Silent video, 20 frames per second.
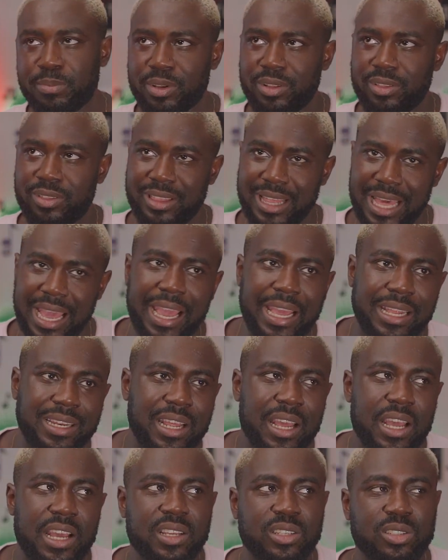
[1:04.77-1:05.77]
But then
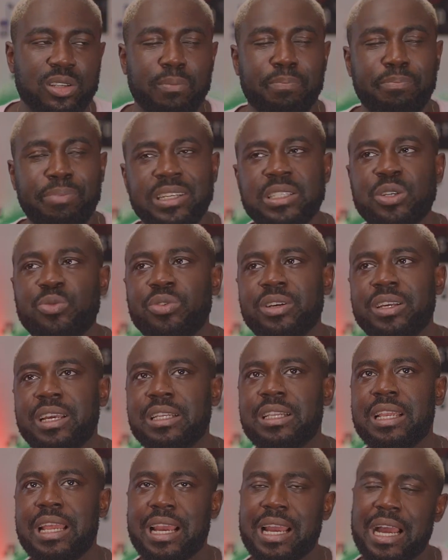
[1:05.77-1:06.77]
some person will
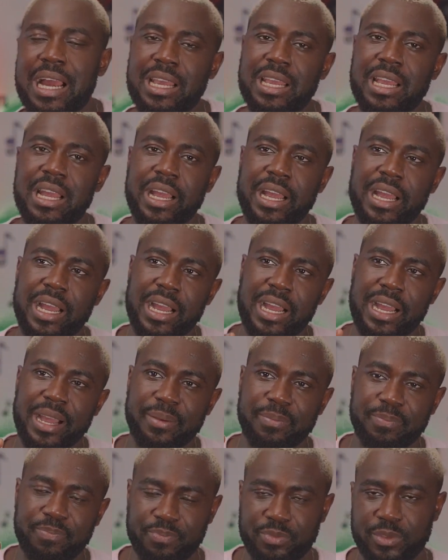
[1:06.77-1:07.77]
get like
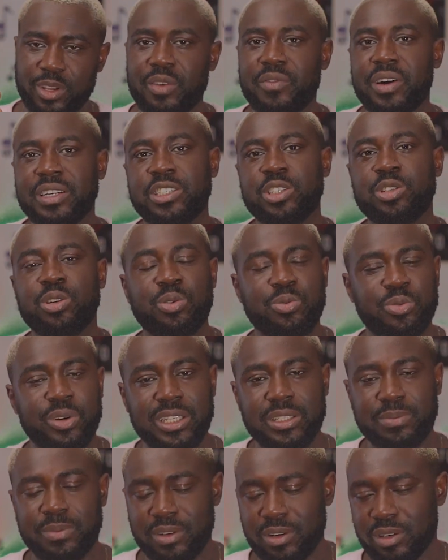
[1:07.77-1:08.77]
higher conversation
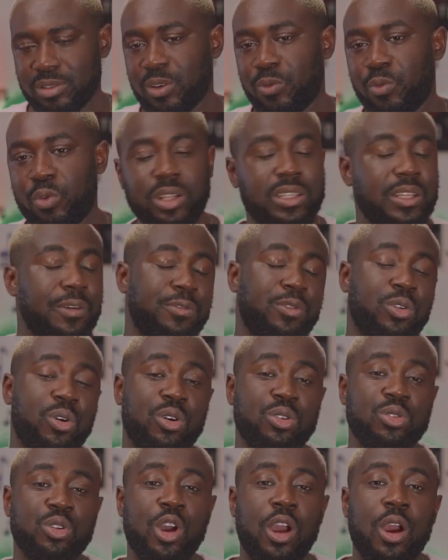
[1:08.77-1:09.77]
rates because of what they've
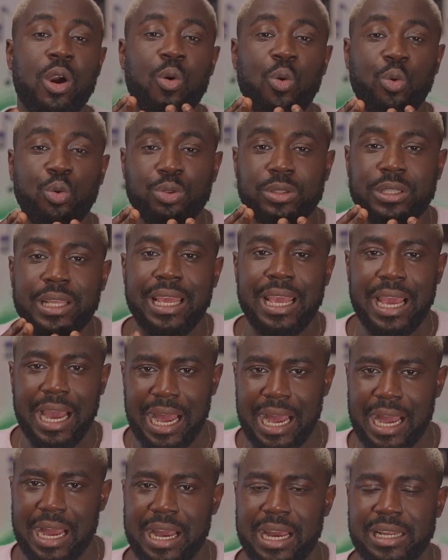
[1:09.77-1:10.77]
done, who they
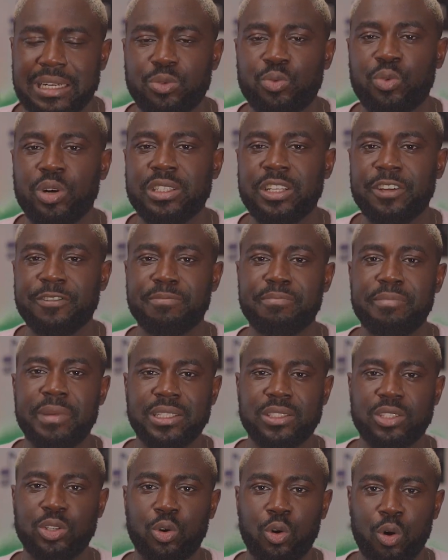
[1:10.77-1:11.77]
are, and what they've
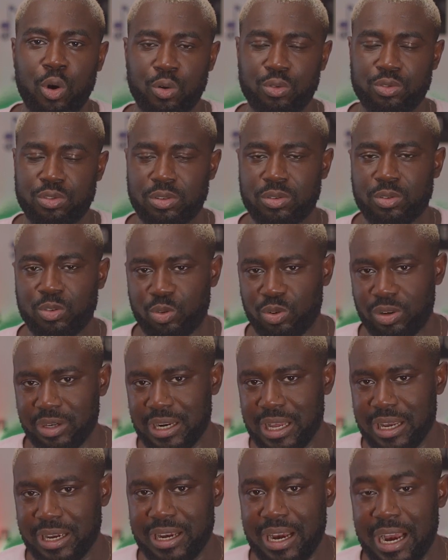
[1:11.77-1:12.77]
made the culture look
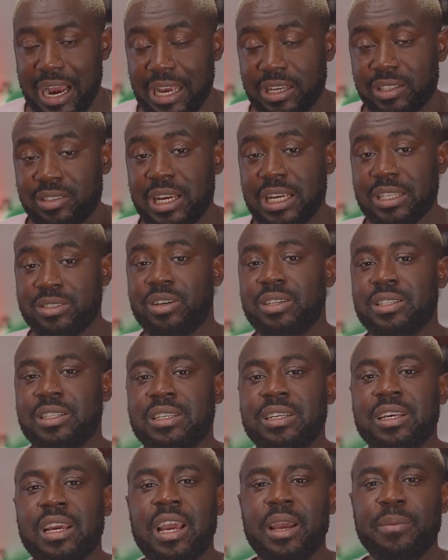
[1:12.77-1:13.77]
like. Are you guys
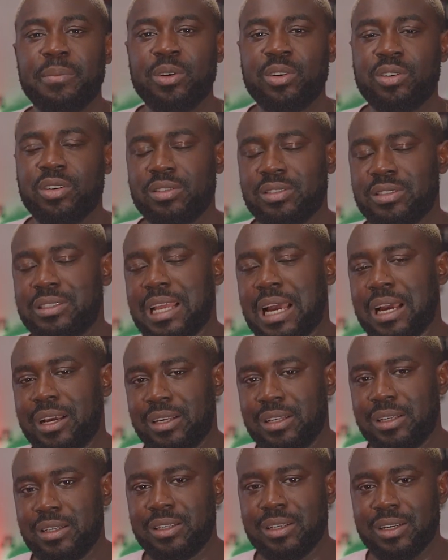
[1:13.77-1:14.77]
ready? Because
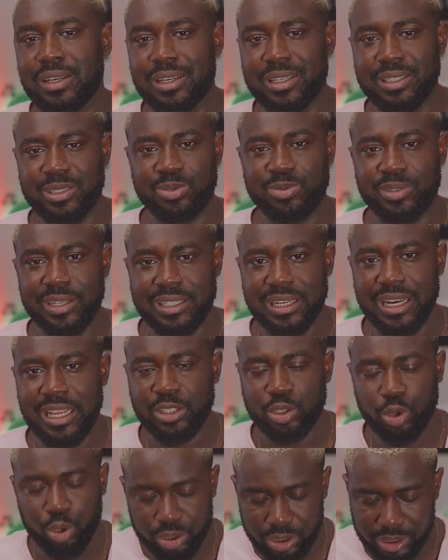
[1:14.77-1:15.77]
Daki is ready.
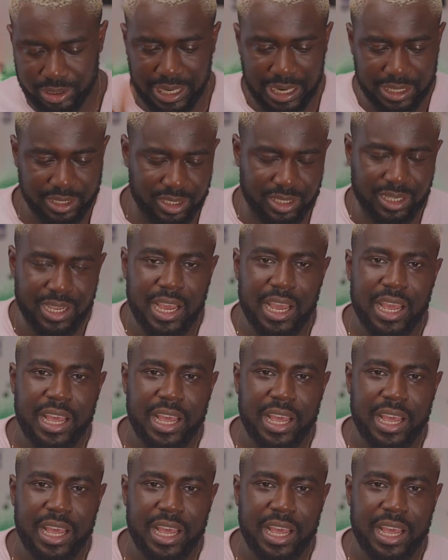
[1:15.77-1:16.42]
Let's go straight.